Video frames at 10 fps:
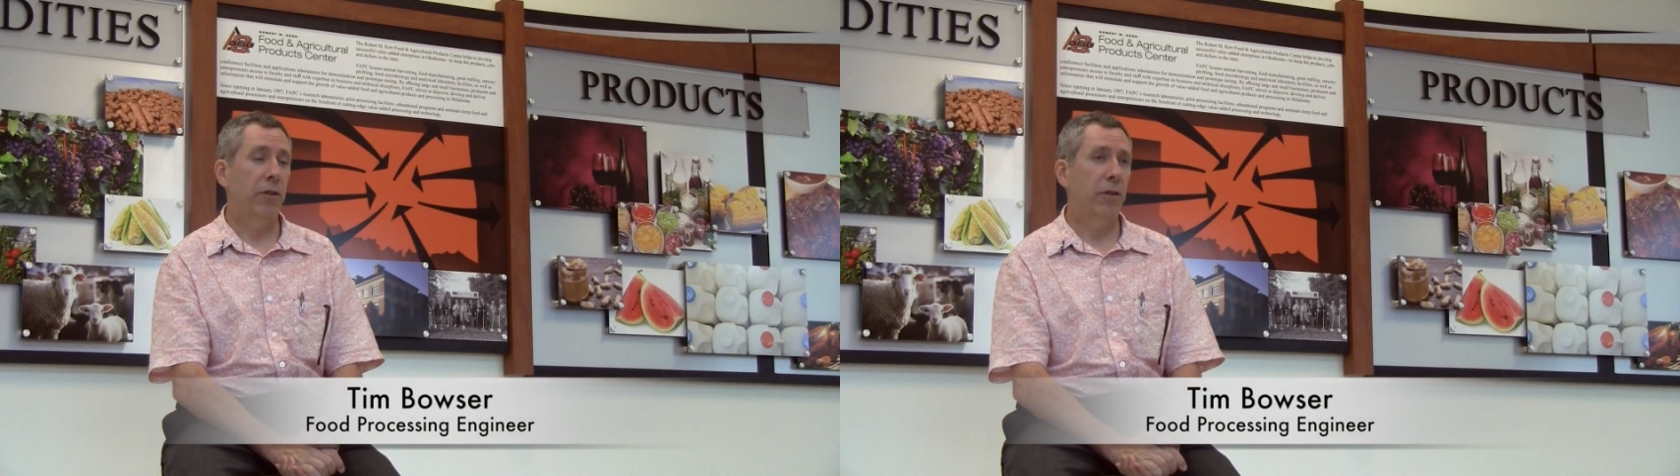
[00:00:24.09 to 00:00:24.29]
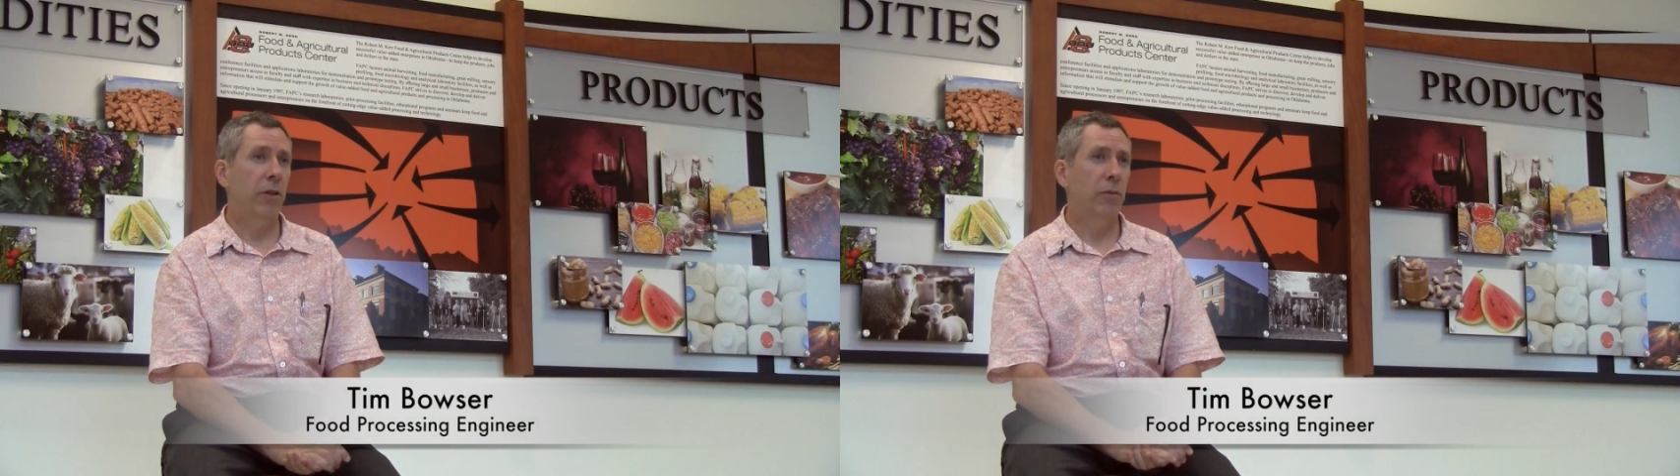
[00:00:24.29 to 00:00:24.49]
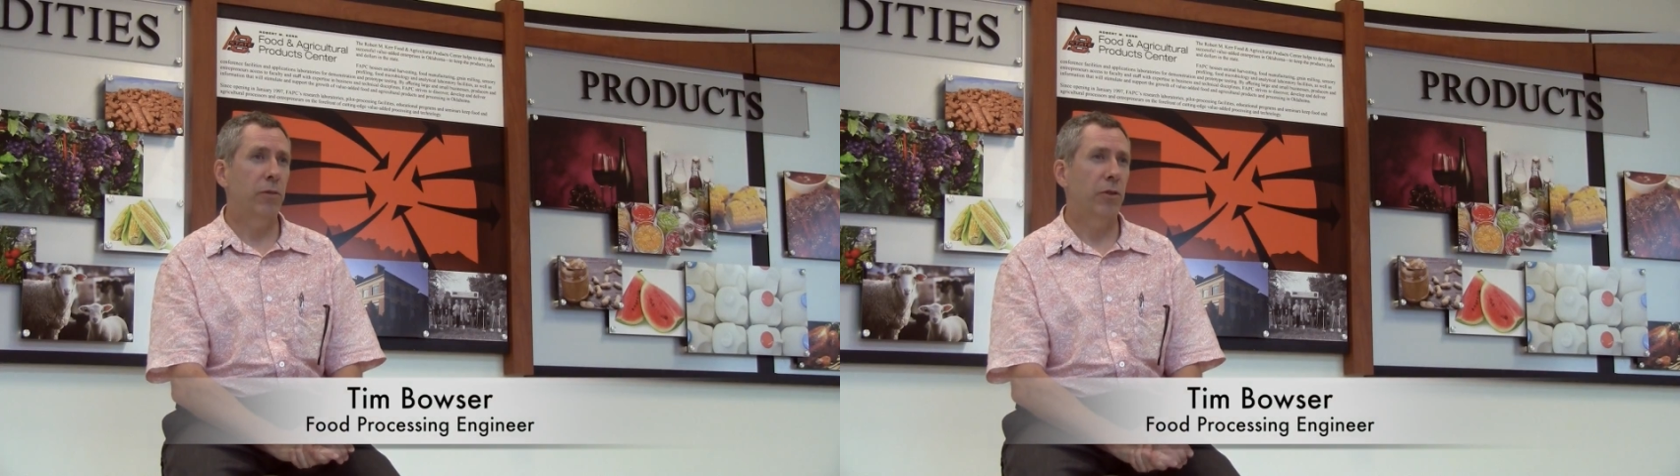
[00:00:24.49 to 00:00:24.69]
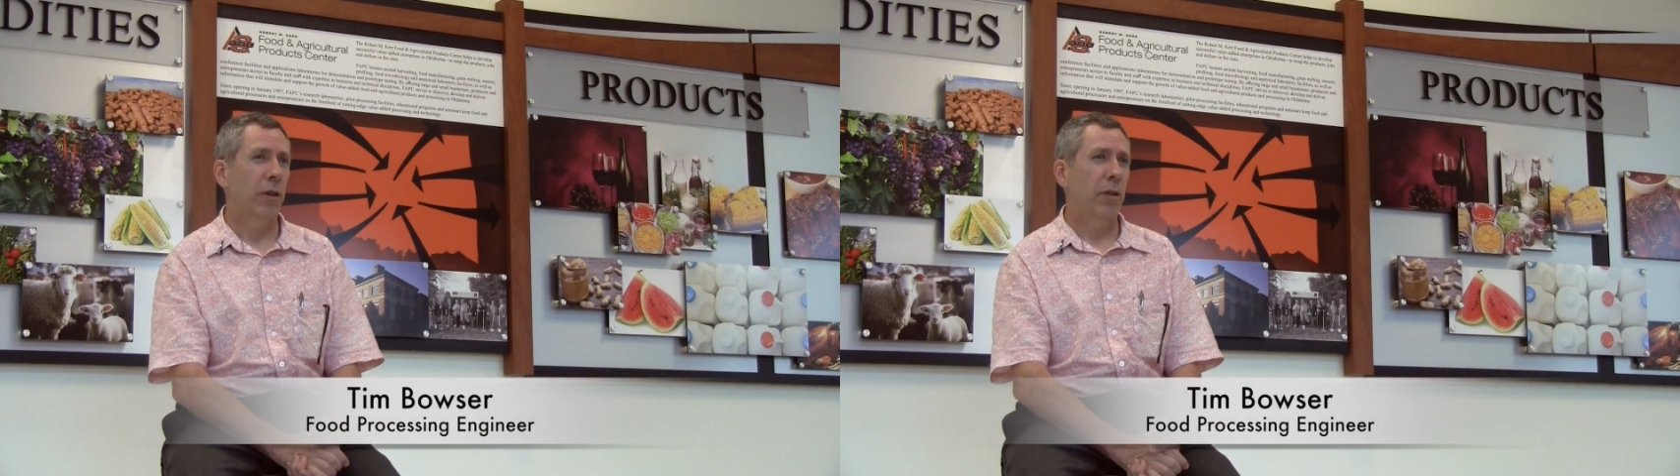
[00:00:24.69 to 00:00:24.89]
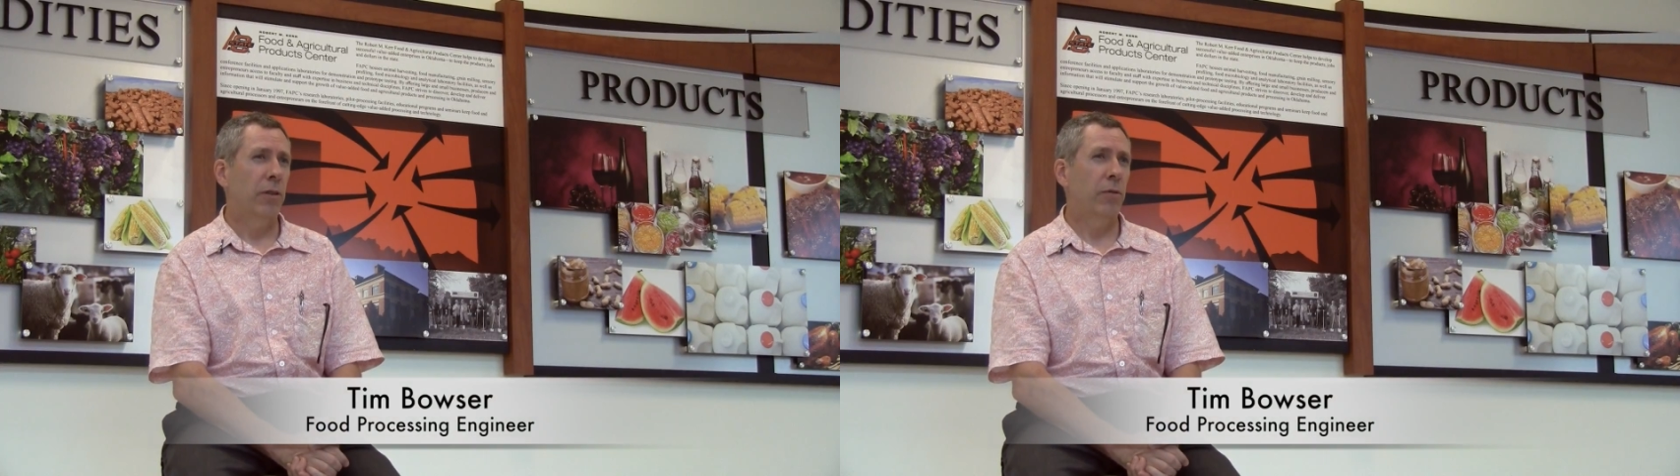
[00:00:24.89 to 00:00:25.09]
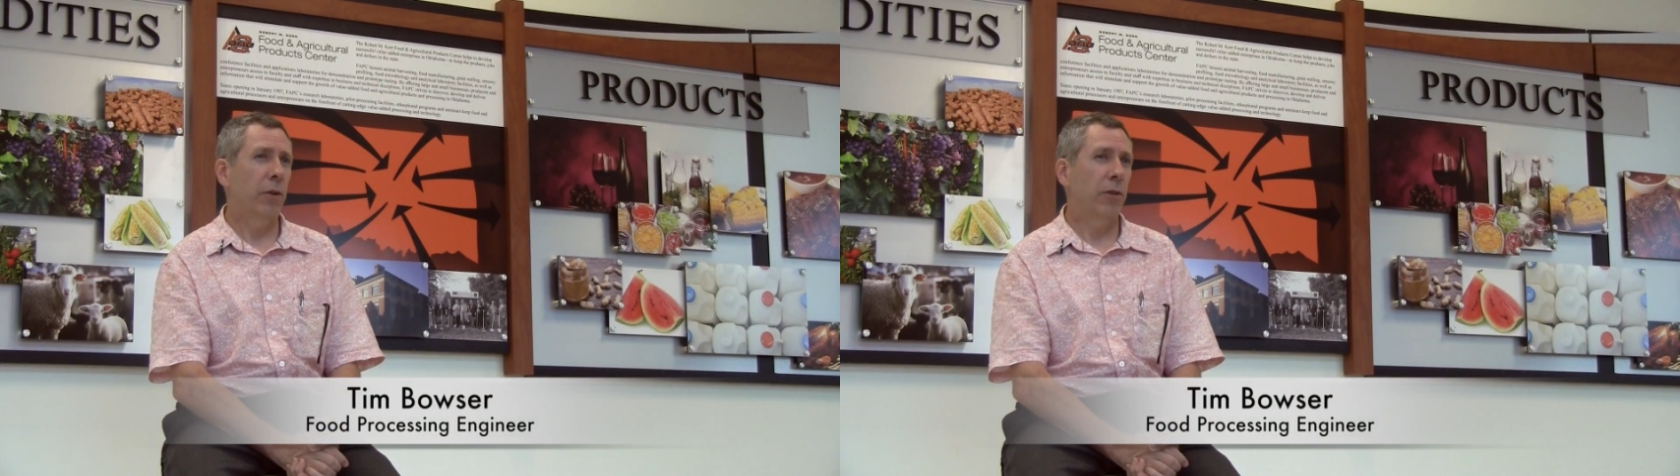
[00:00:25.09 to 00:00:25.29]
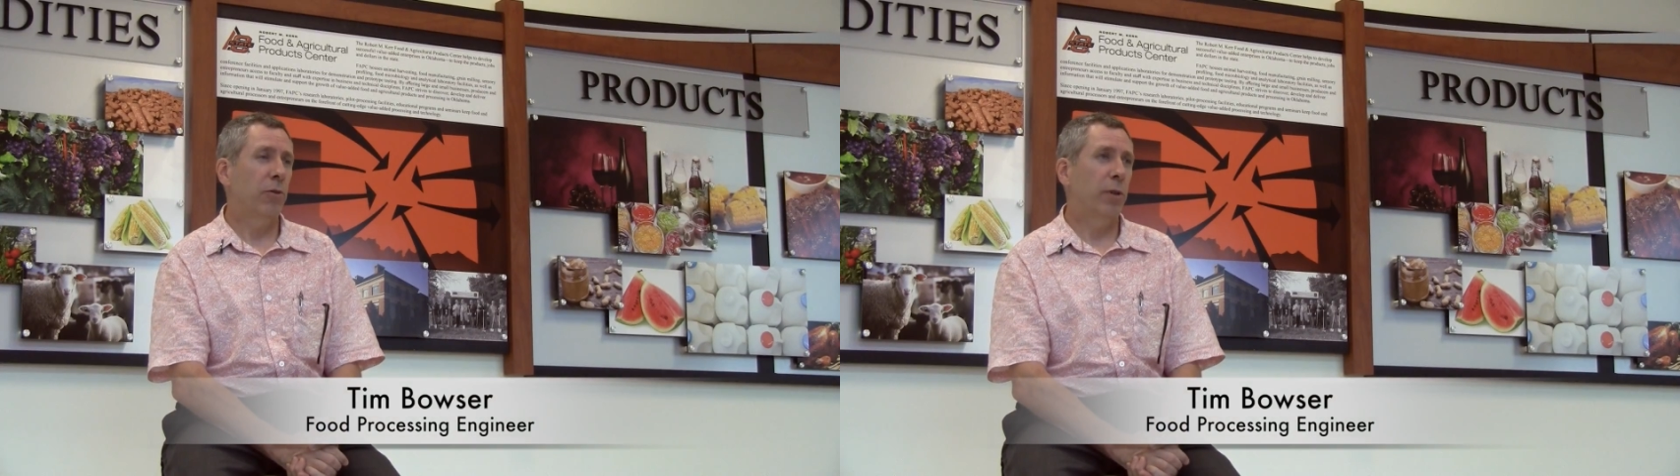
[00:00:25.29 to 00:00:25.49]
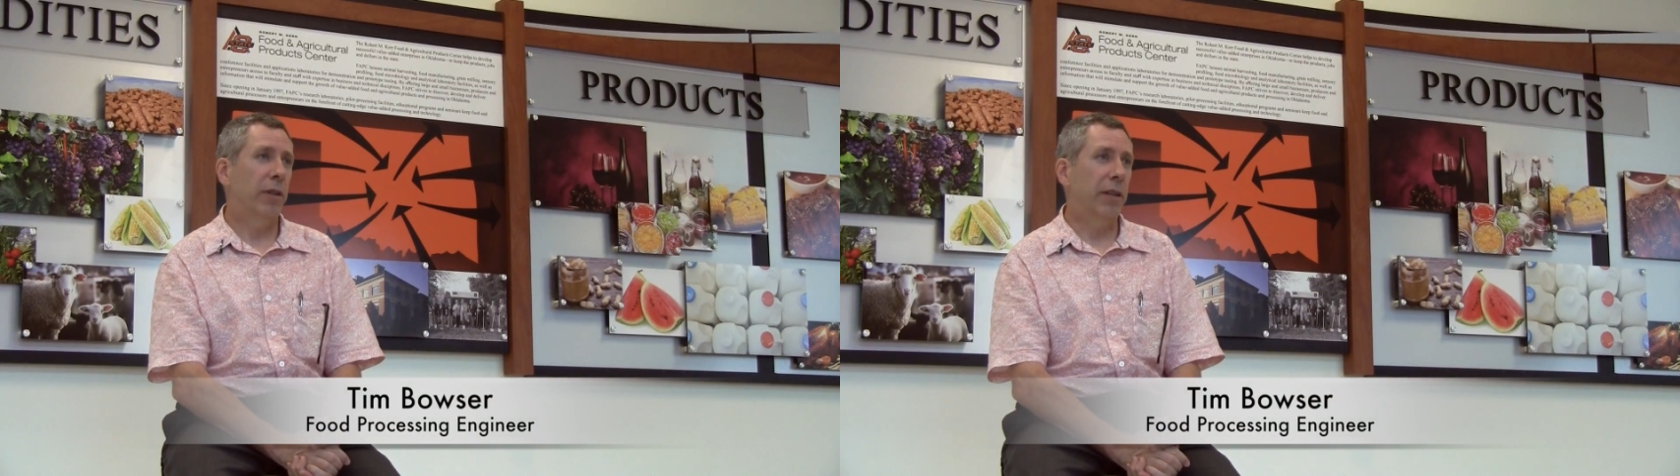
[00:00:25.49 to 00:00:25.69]
It was, you felt a
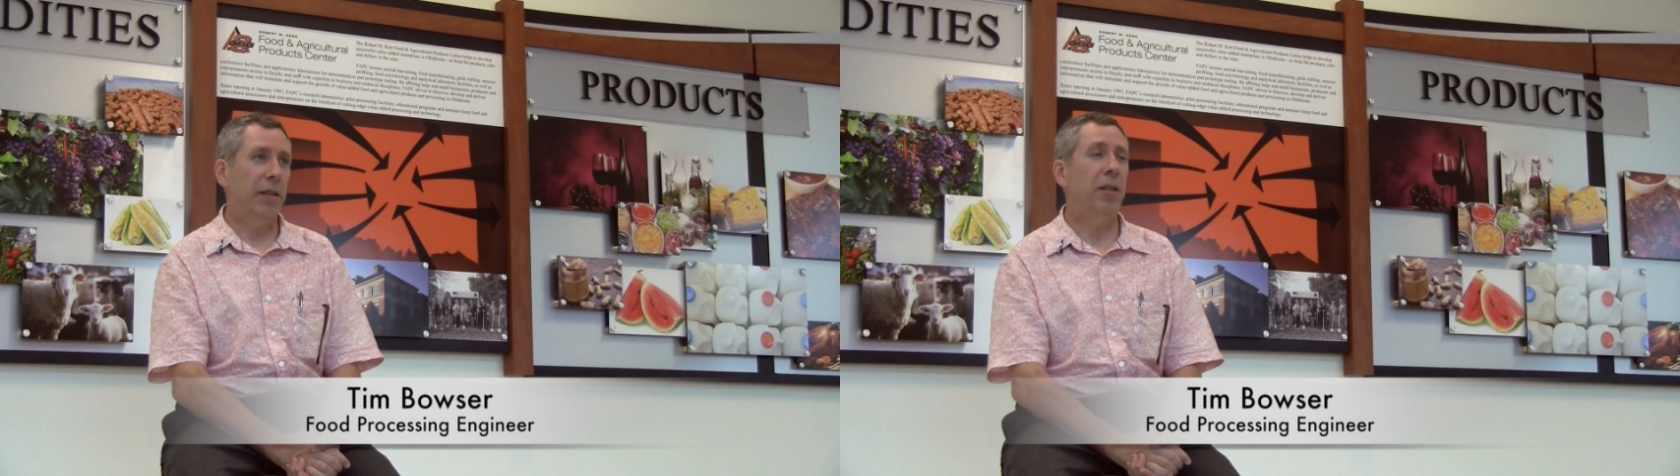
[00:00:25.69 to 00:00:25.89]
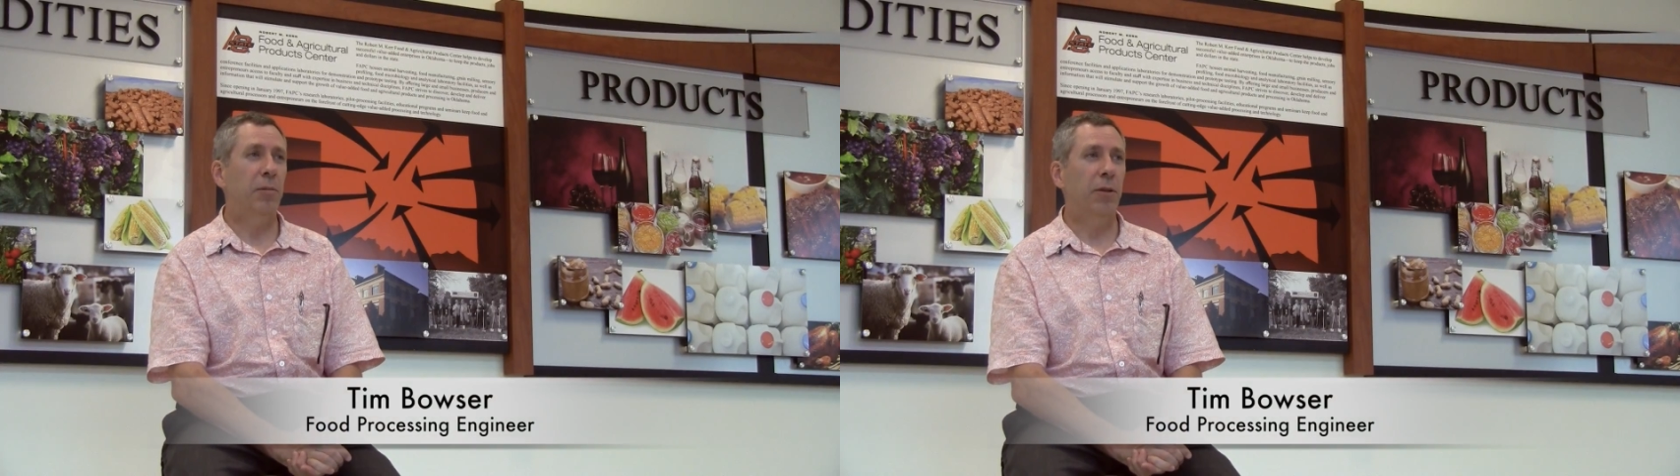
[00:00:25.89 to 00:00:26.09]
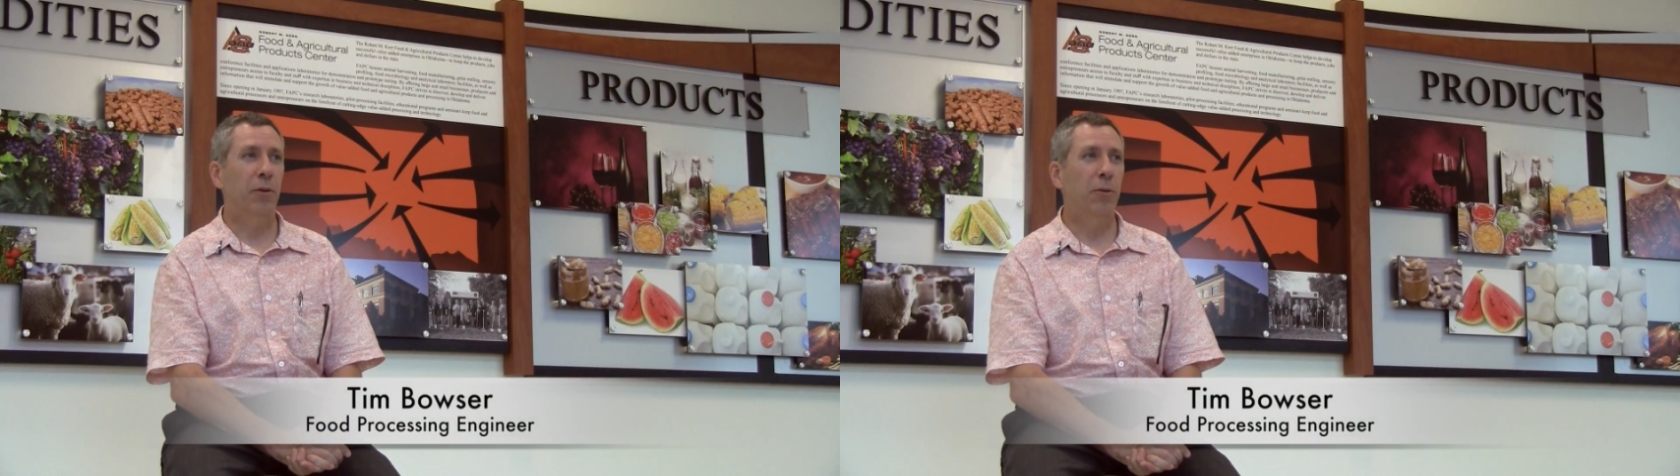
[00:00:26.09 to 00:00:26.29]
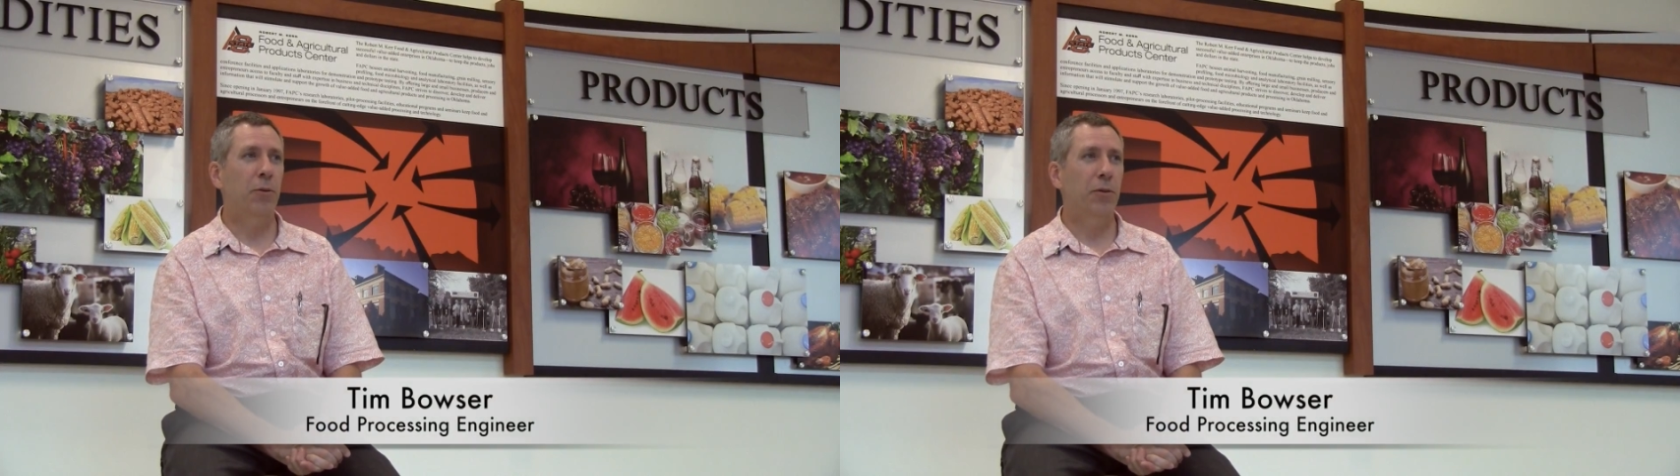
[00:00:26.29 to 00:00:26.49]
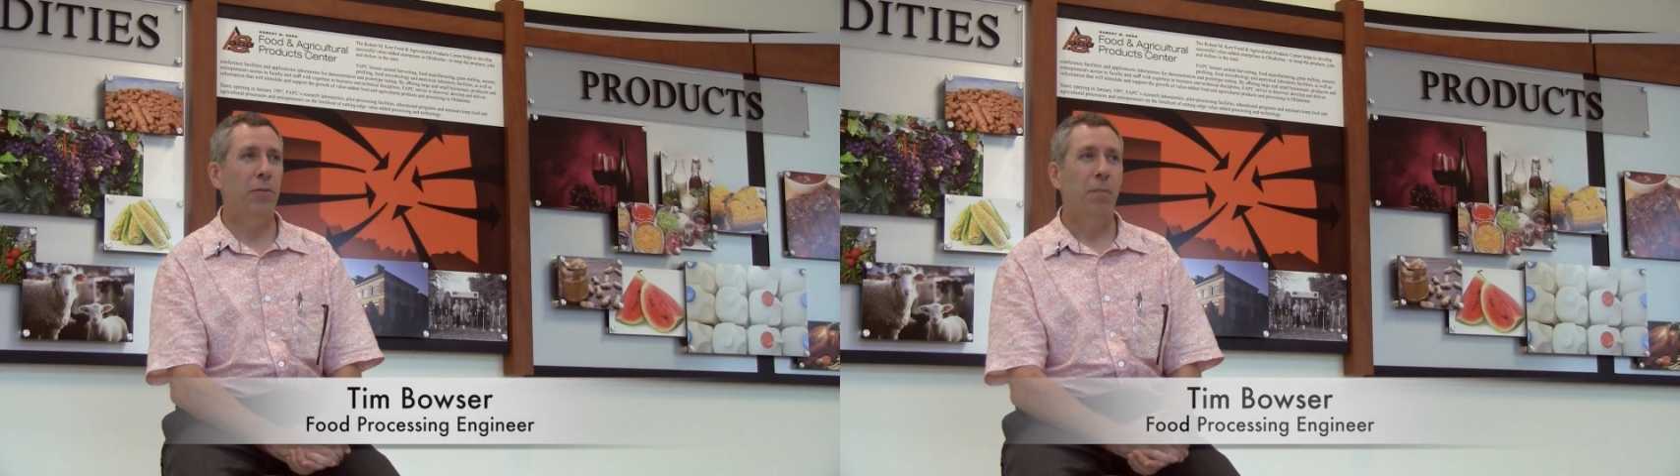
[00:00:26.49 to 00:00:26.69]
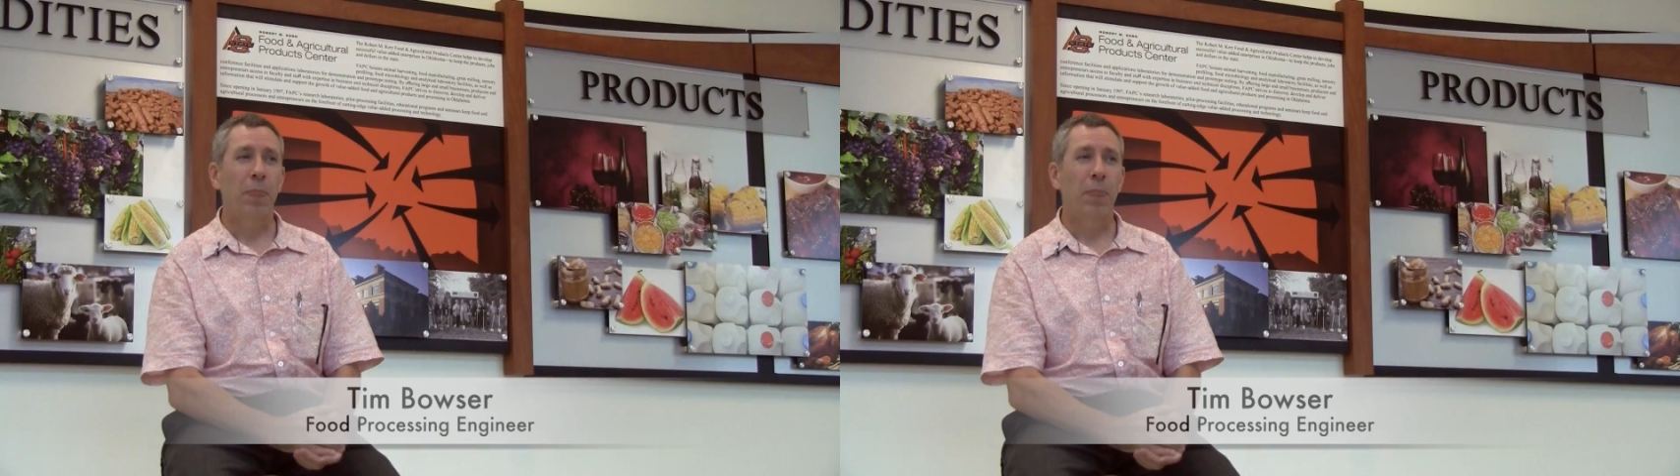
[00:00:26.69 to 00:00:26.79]
little bit like a guinea pig, of course,